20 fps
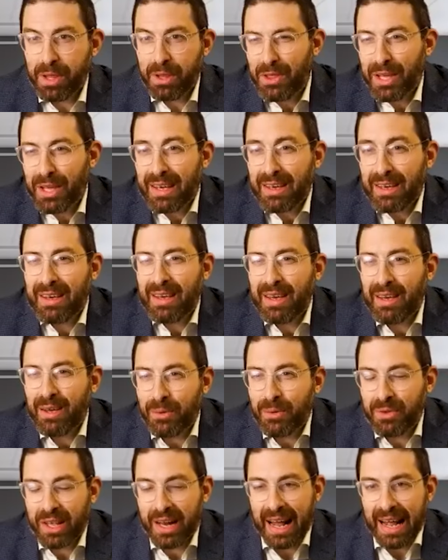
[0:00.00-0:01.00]
but the
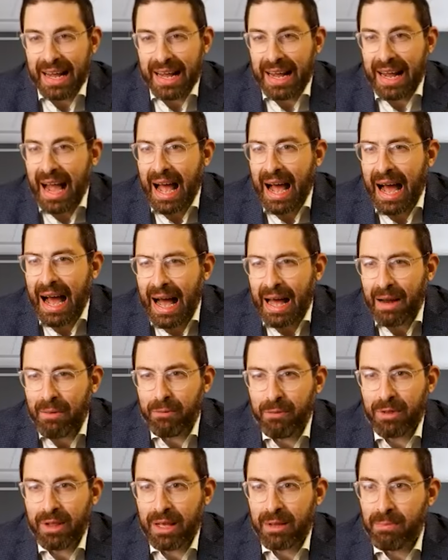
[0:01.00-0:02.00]
guilt that i got
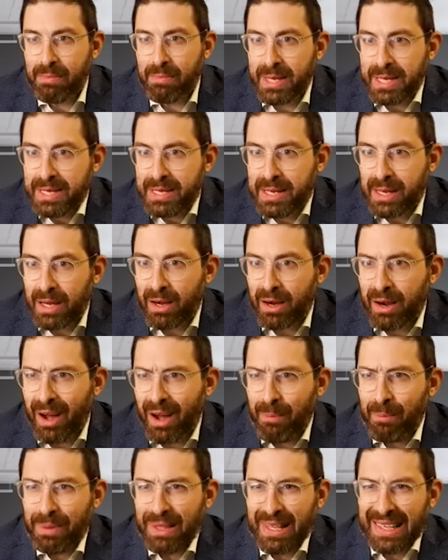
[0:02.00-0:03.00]
for like missing a
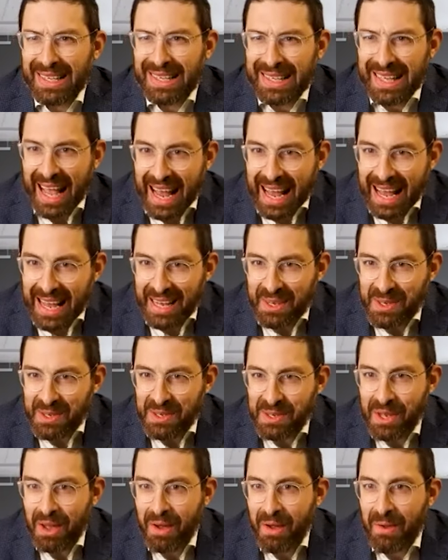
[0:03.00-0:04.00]
couple of
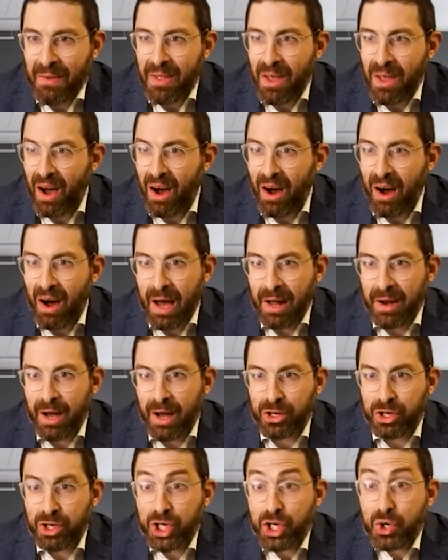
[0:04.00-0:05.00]
days on
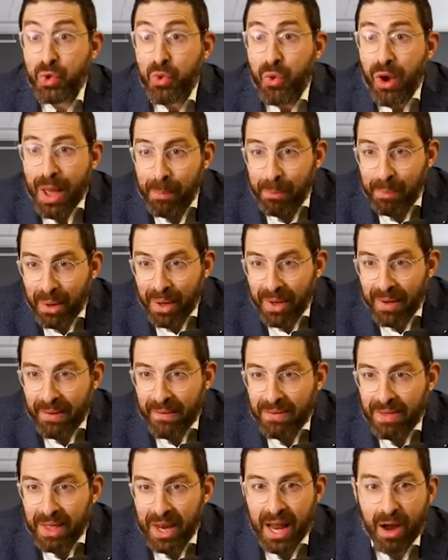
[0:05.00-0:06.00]
a trip
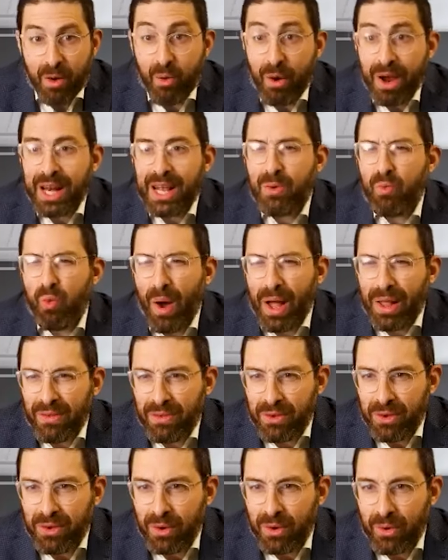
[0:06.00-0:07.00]
that I already
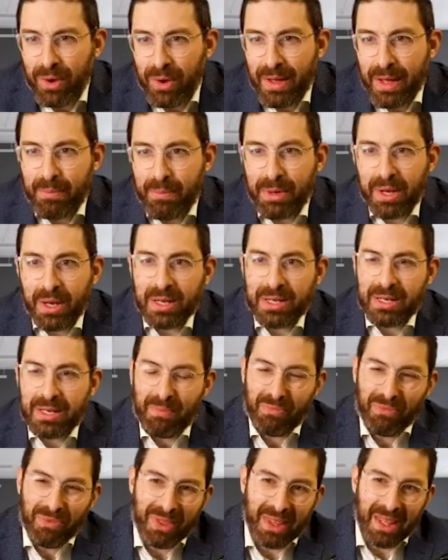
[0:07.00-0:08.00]
went to because
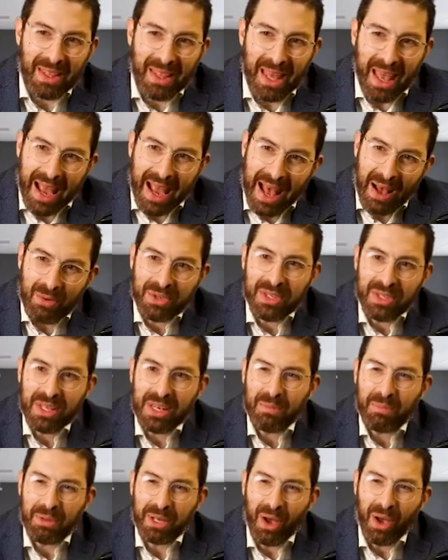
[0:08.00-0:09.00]
the, the house
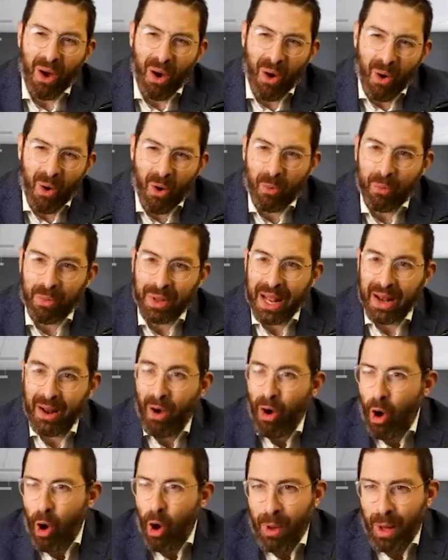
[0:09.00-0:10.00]
needed to be home. And at
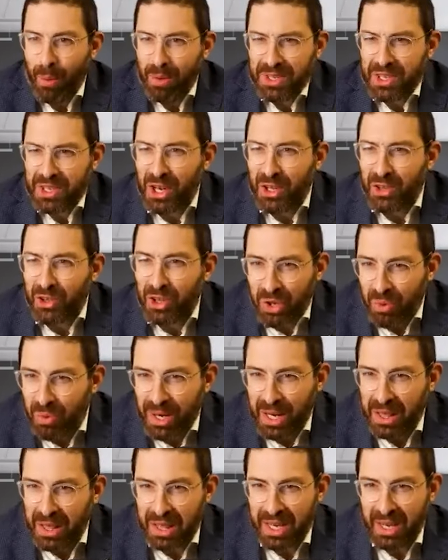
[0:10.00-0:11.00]
home, I wasn't going to
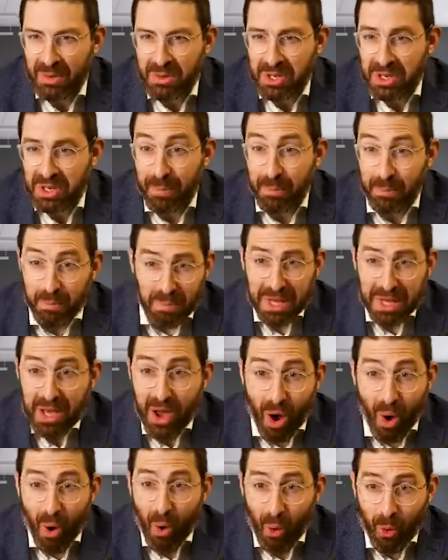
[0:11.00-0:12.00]
do anything. I was just going to be
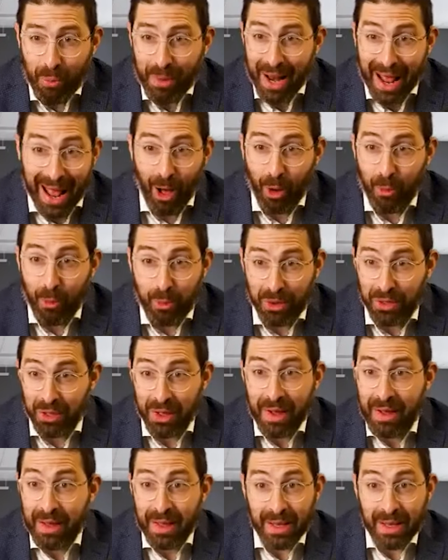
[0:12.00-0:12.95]
home and help with,